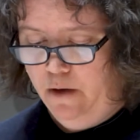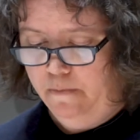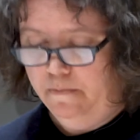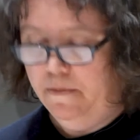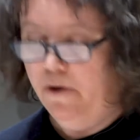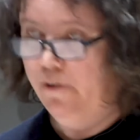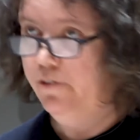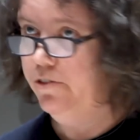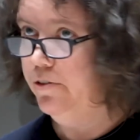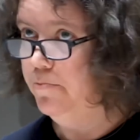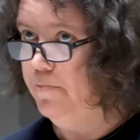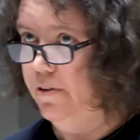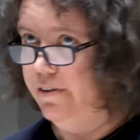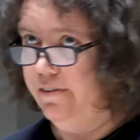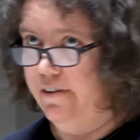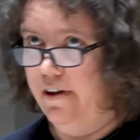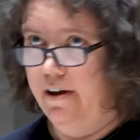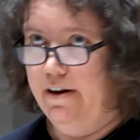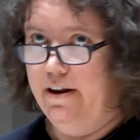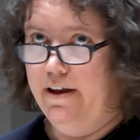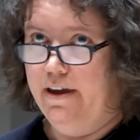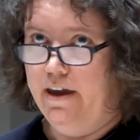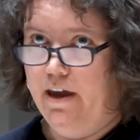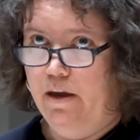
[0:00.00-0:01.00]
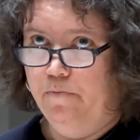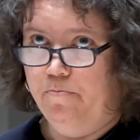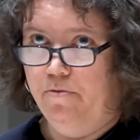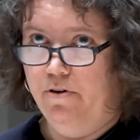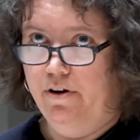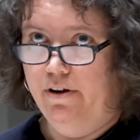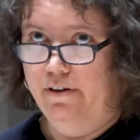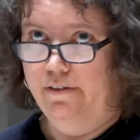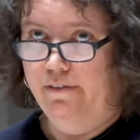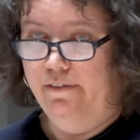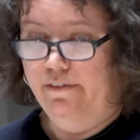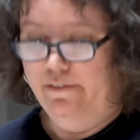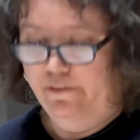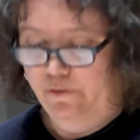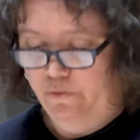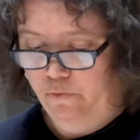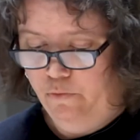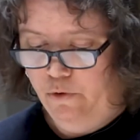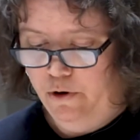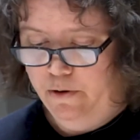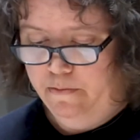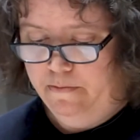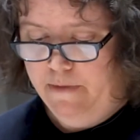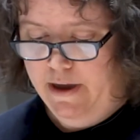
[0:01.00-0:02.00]
most Masonic aprons
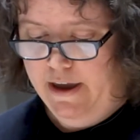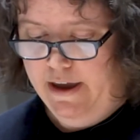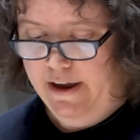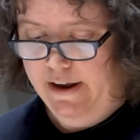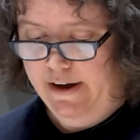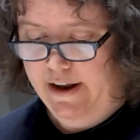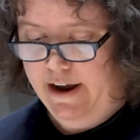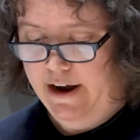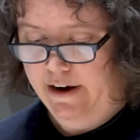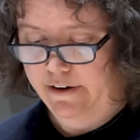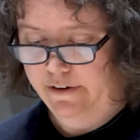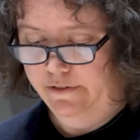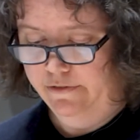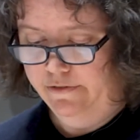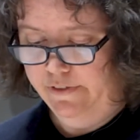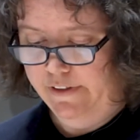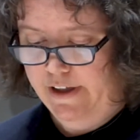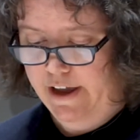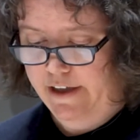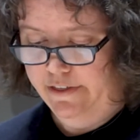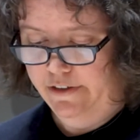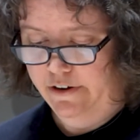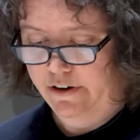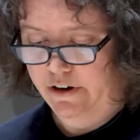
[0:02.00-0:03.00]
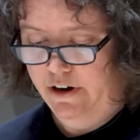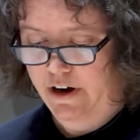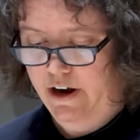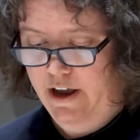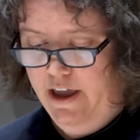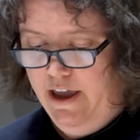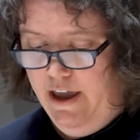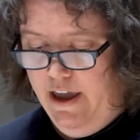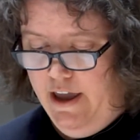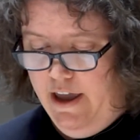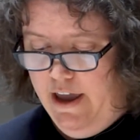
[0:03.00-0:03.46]
were made out of leather,